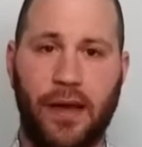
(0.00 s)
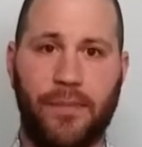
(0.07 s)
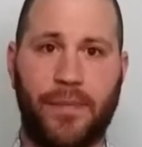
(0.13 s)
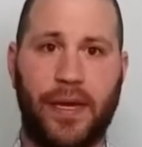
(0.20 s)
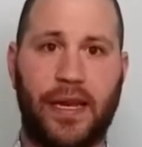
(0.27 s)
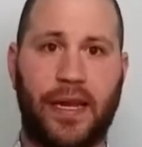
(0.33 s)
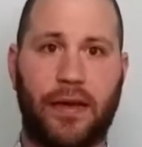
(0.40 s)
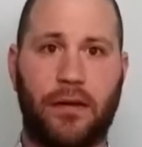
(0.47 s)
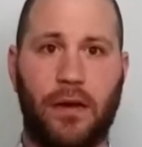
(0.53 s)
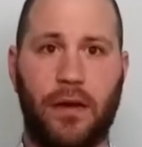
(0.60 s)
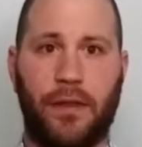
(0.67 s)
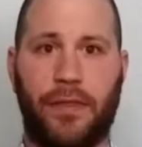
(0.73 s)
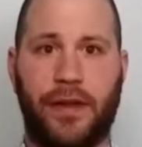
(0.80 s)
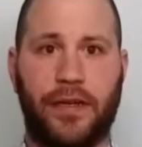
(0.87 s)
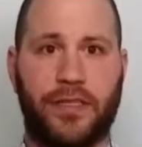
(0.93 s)
meaning
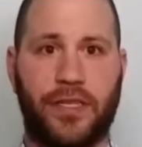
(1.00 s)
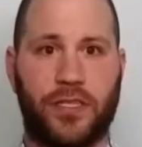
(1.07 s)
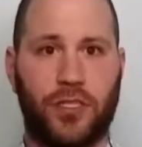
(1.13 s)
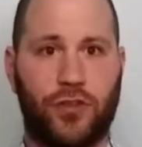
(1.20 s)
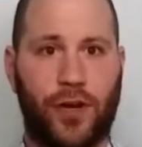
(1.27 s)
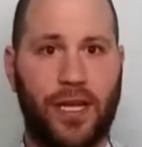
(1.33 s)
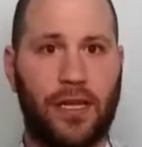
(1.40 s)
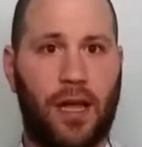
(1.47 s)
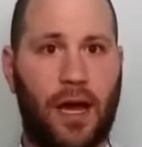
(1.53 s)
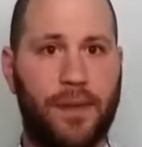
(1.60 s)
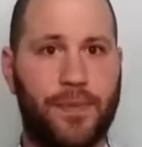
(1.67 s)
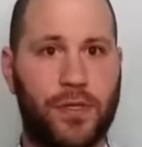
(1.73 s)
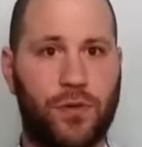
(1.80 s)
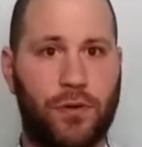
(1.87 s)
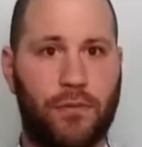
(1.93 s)
there's a straight line
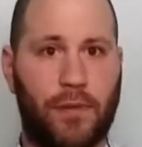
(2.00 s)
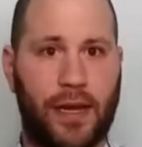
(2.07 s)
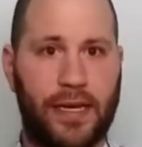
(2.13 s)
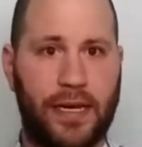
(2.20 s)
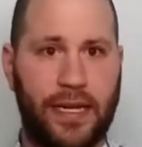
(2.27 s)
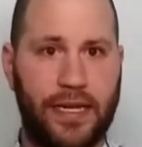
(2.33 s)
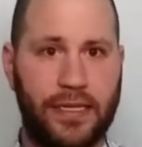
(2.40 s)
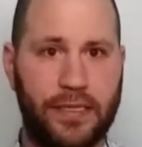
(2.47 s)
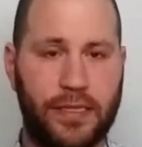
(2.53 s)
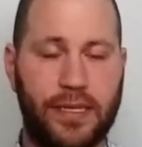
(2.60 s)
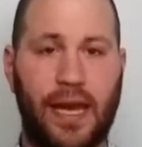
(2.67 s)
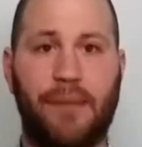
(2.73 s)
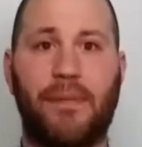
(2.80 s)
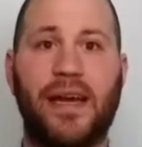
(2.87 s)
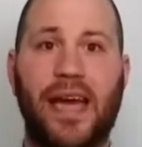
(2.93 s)
between my knees
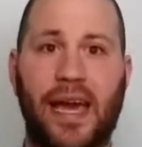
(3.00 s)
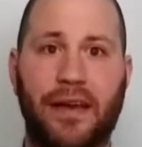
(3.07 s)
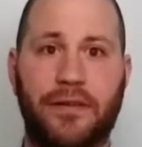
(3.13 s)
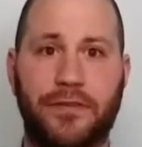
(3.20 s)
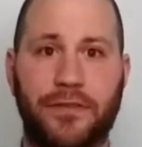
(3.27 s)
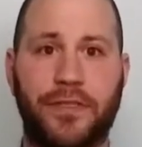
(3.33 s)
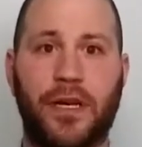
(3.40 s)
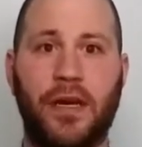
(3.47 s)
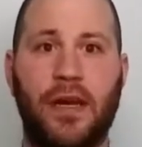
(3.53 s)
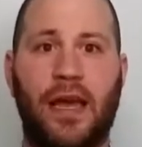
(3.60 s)
and my ankles.